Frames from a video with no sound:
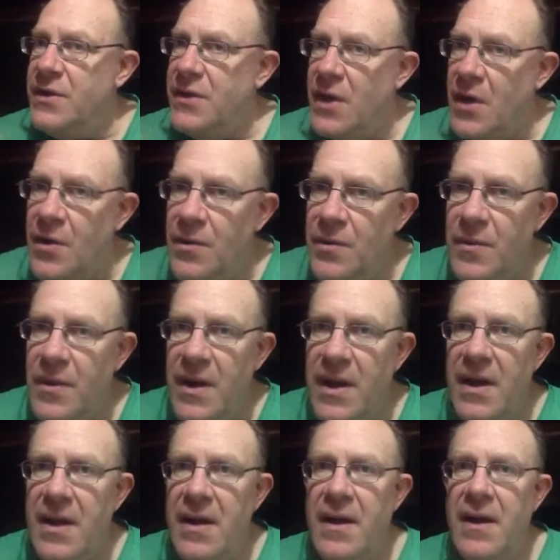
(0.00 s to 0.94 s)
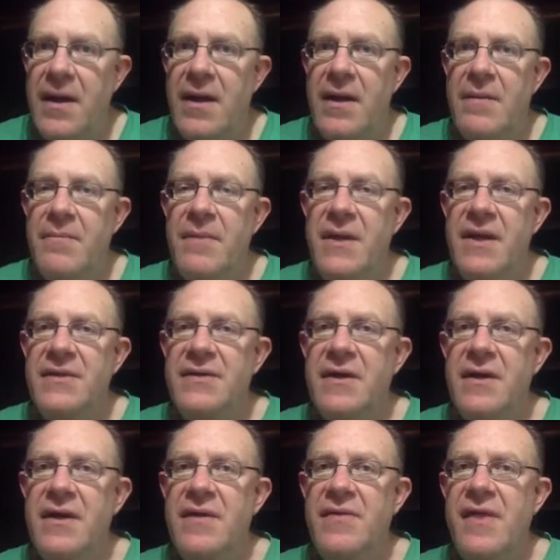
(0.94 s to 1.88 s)
no
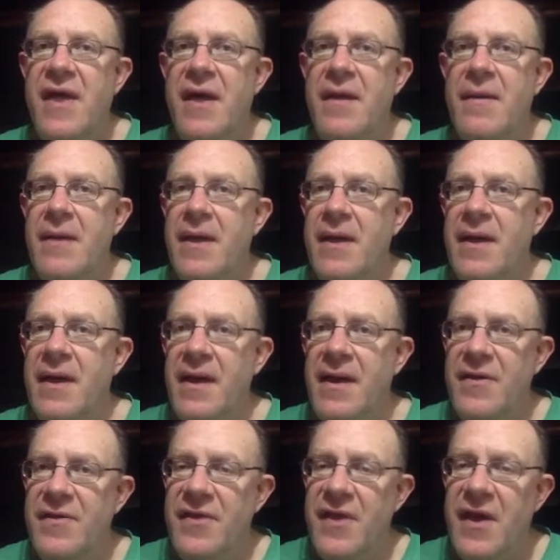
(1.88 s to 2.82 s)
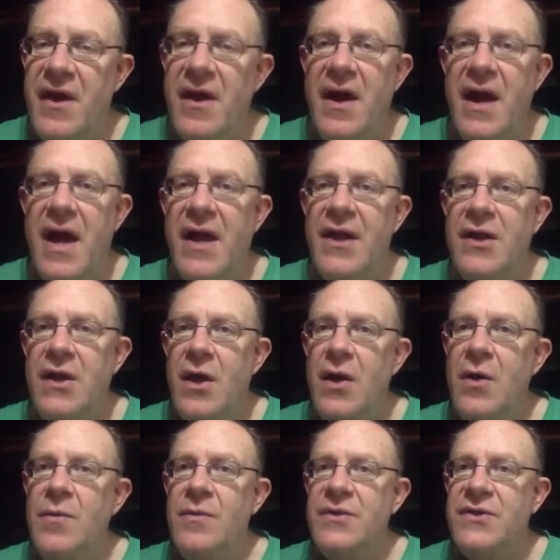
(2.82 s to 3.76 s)
military there and
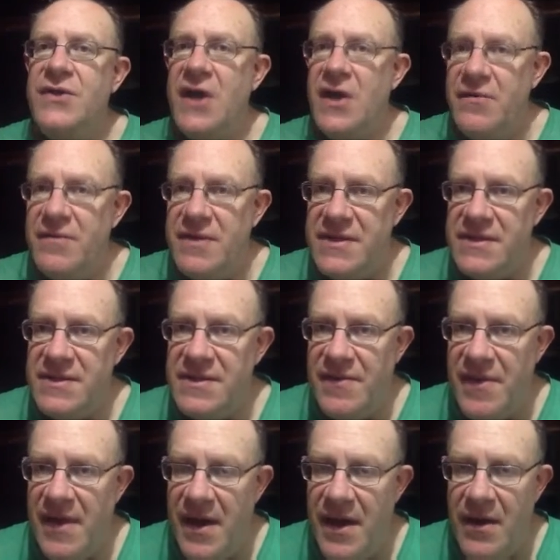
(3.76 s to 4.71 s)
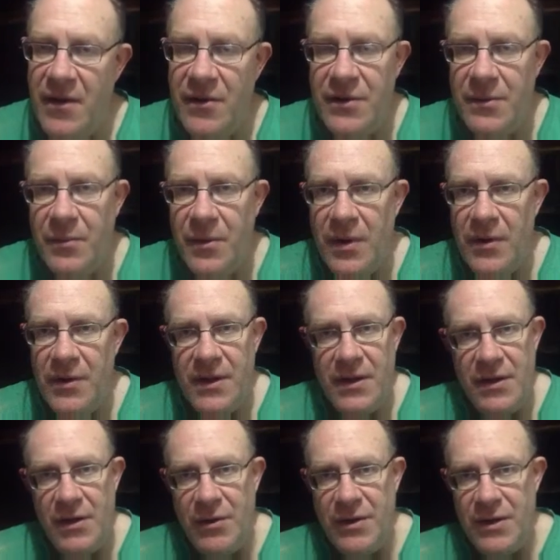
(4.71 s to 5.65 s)
no terrorists there on
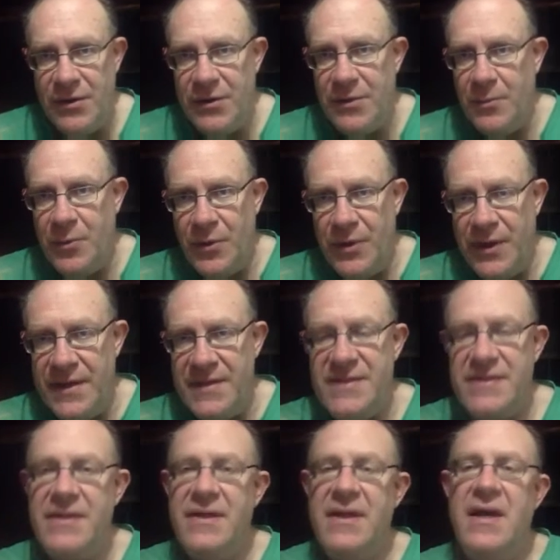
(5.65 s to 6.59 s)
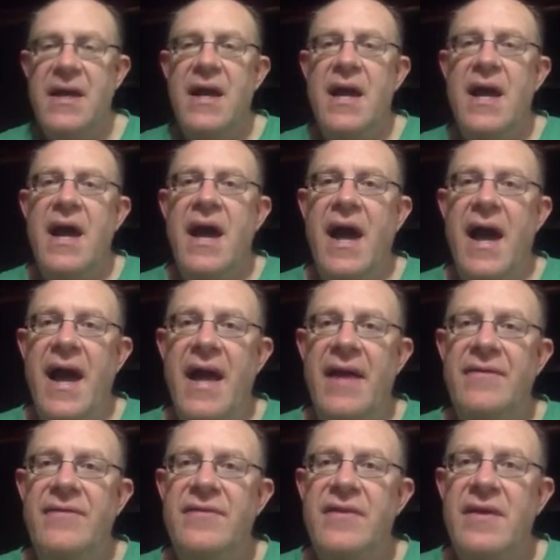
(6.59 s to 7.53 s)
the borders.
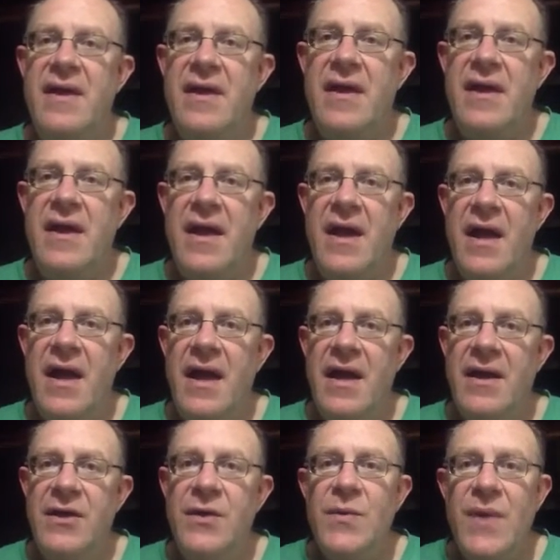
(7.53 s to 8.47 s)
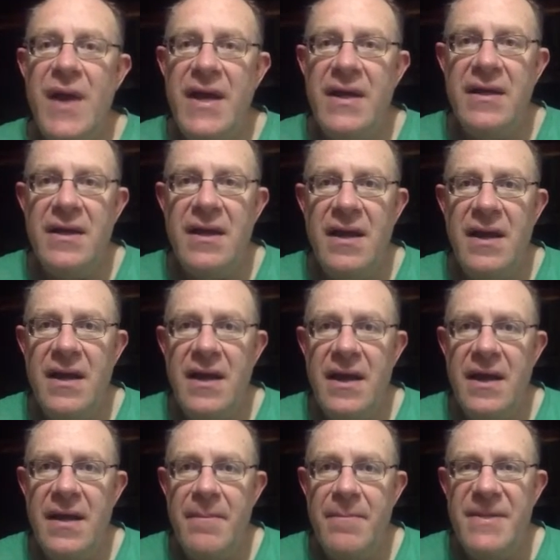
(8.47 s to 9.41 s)
And a
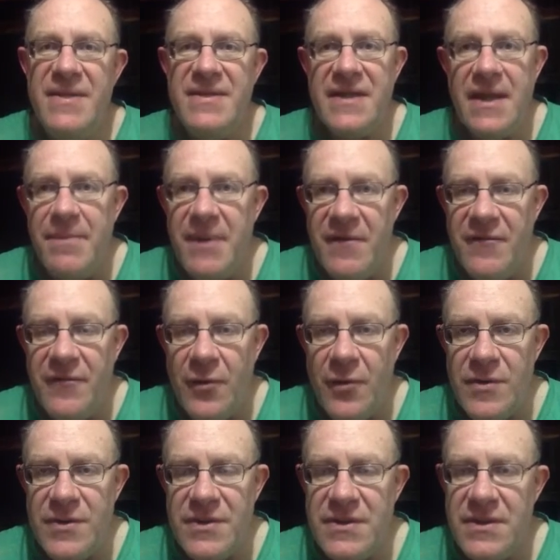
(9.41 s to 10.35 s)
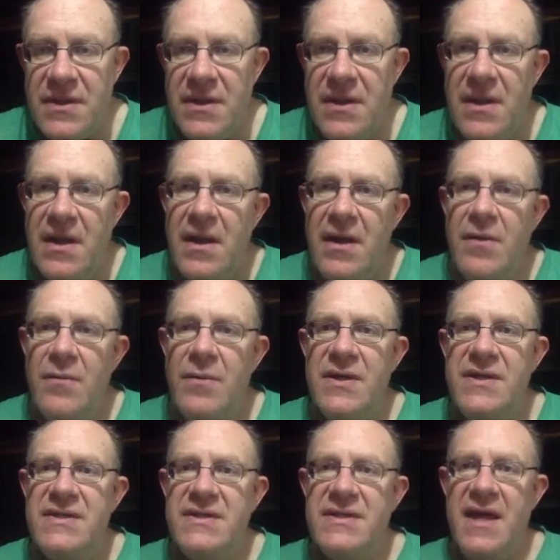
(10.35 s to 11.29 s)
UN peacekeeping force
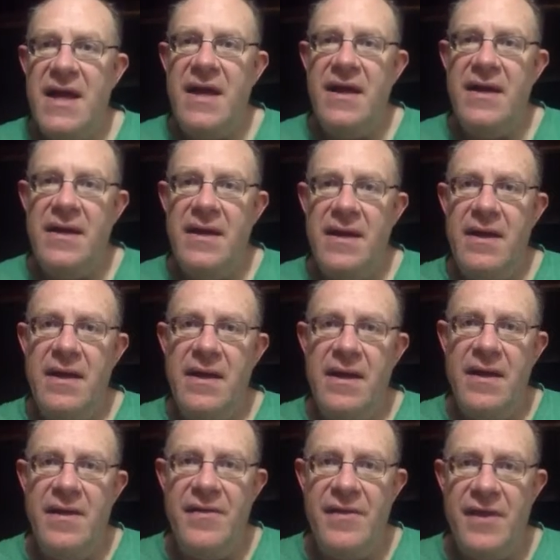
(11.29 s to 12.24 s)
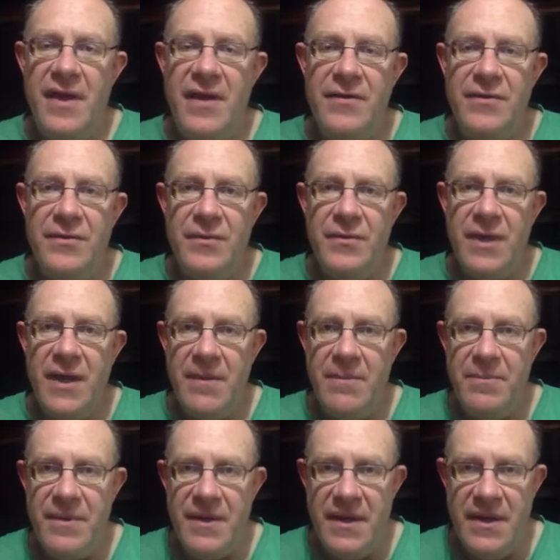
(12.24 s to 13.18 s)
will stay there to
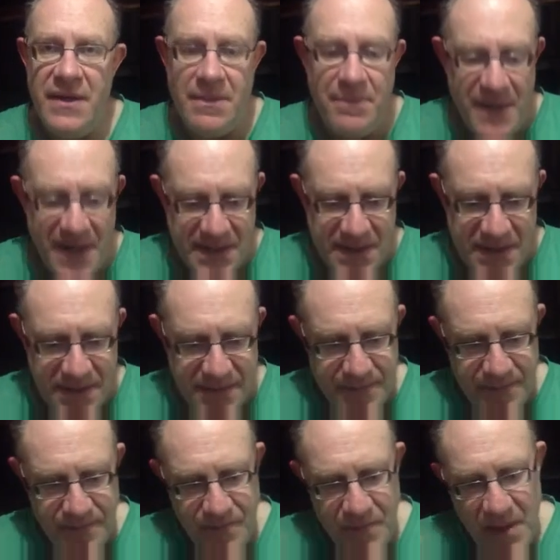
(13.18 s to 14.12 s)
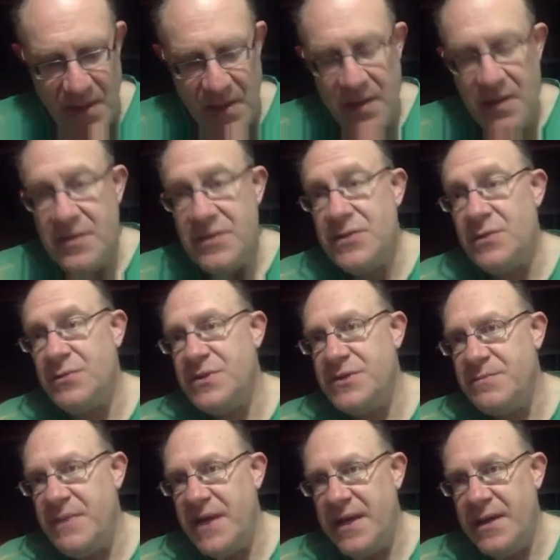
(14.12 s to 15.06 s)
keep the peace, so to
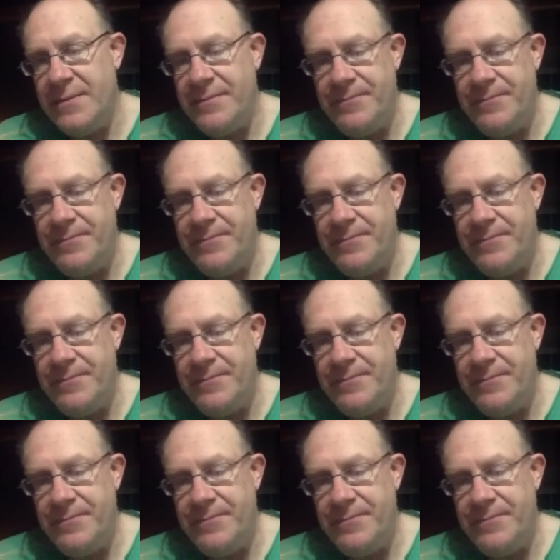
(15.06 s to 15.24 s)
speak.